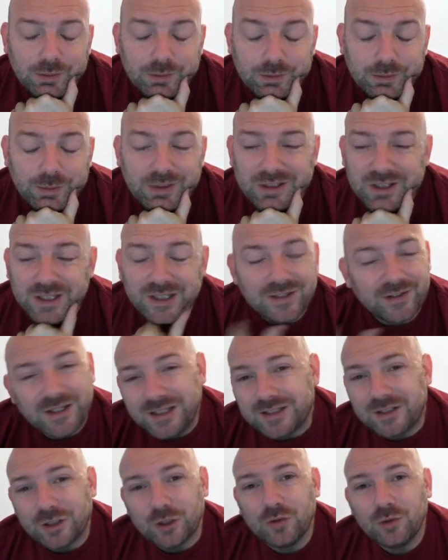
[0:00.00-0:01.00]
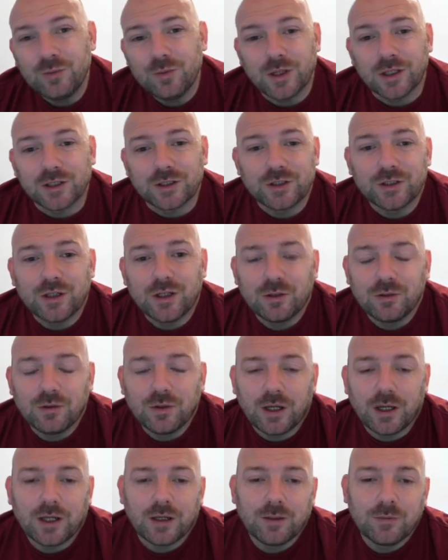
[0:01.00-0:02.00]
it just didn't do much,
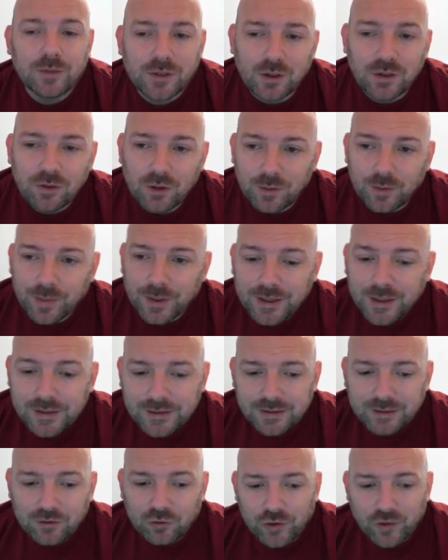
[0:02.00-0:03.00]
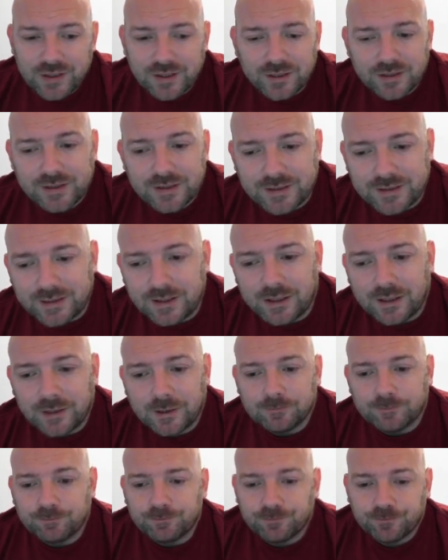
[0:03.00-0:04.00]
So I played Chris's
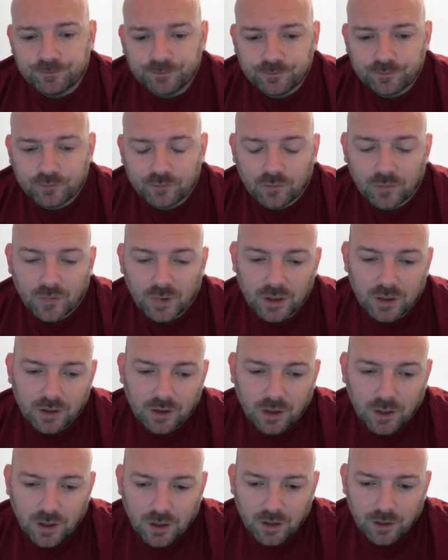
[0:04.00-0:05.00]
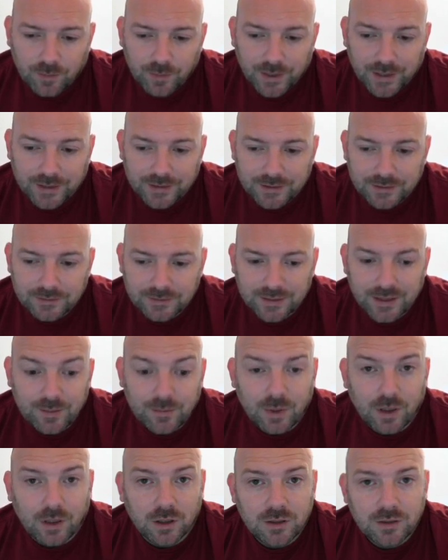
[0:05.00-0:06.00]
Black
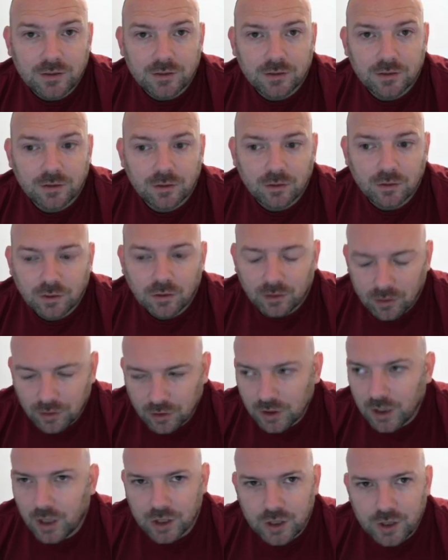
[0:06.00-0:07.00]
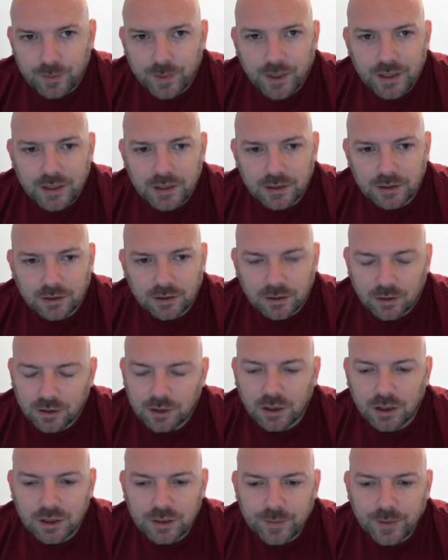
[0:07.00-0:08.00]
Templars. Lush painter.
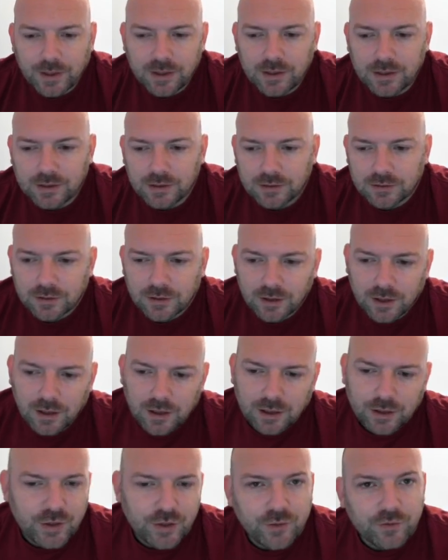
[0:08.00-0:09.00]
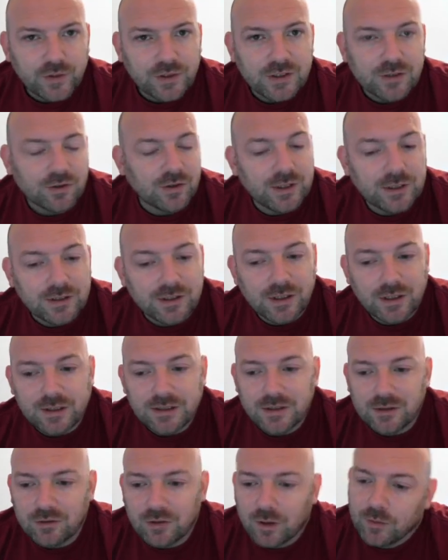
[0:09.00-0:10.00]
I don't think he's on his
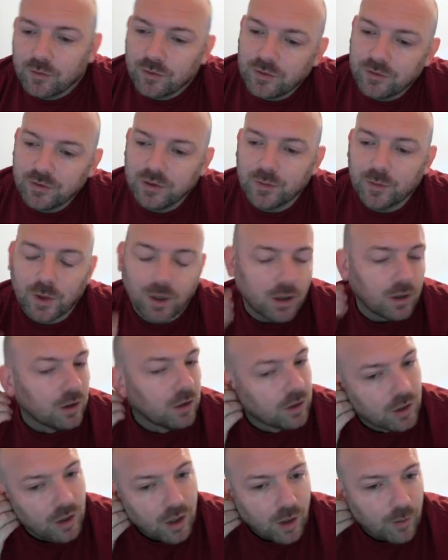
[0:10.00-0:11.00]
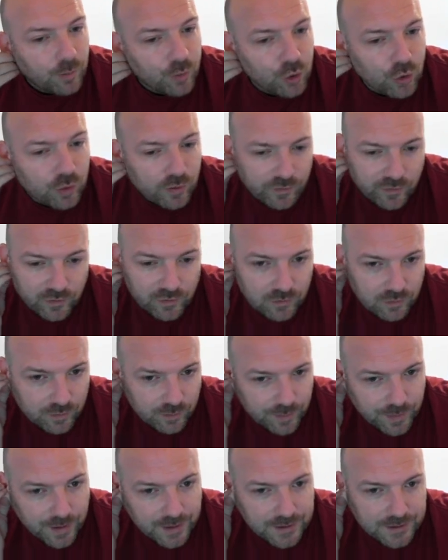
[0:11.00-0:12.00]
Instagram or anything, but beautiful
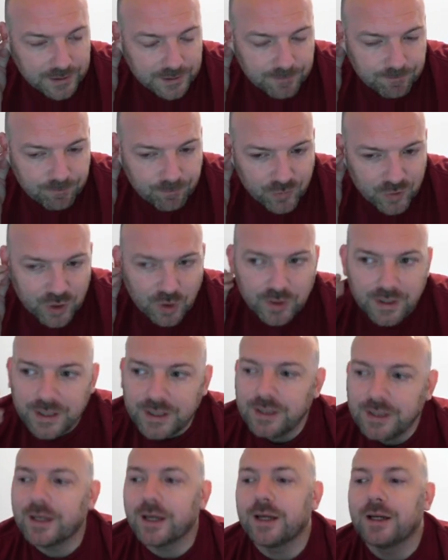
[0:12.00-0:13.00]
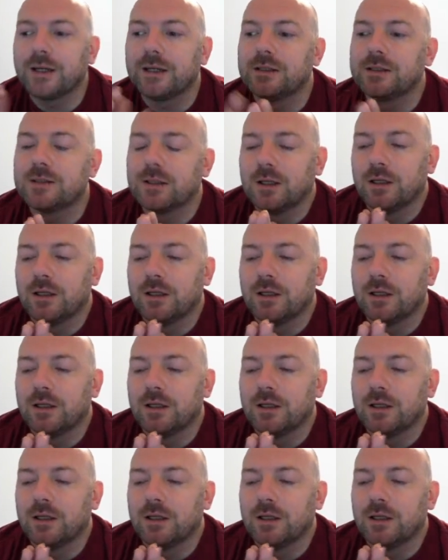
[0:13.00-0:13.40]
painting. So he had